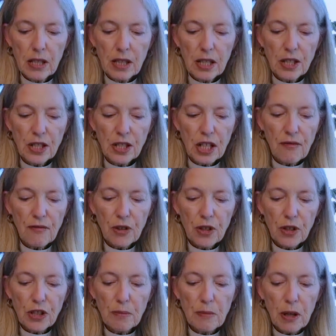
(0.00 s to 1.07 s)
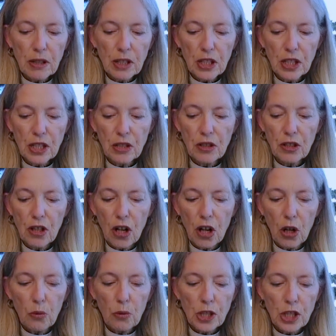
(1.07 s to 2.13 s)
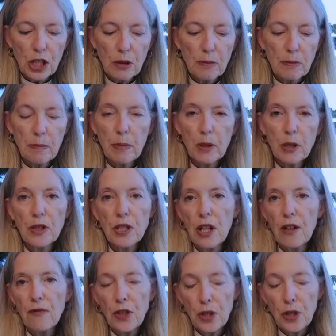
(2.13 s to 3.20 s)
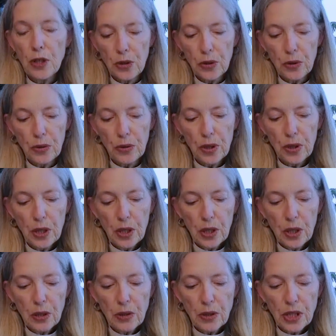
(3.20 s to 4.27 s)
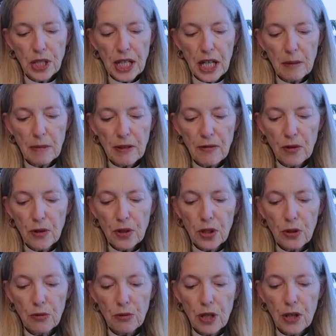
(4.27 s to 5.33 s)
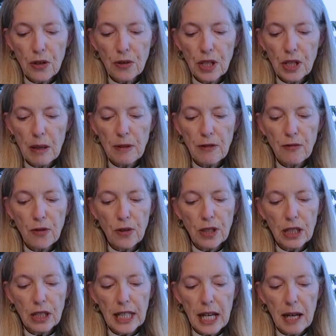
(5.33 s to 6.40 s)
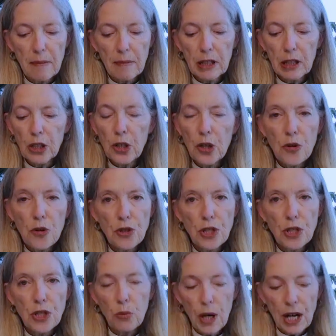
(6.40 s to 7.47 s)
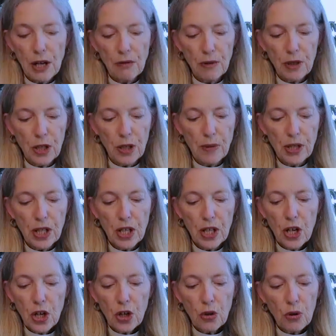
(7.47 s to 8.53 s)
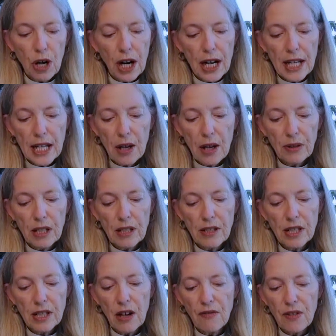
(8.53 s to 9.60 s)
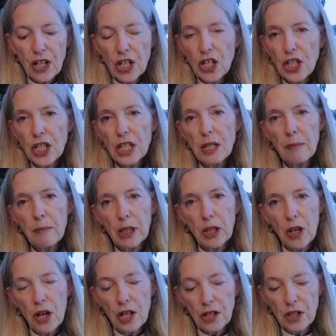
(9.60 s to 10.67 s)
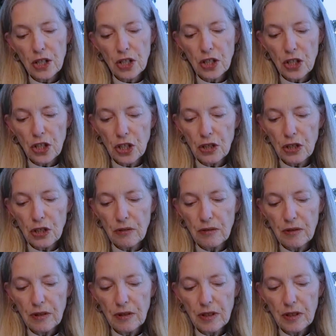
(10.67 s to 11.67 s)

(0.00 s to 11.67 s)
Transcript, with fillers: This diverse multitude are all worshippers of you who stand before the throne and before the Lamb, clothed in white robes, crying out that salvation belongs to you.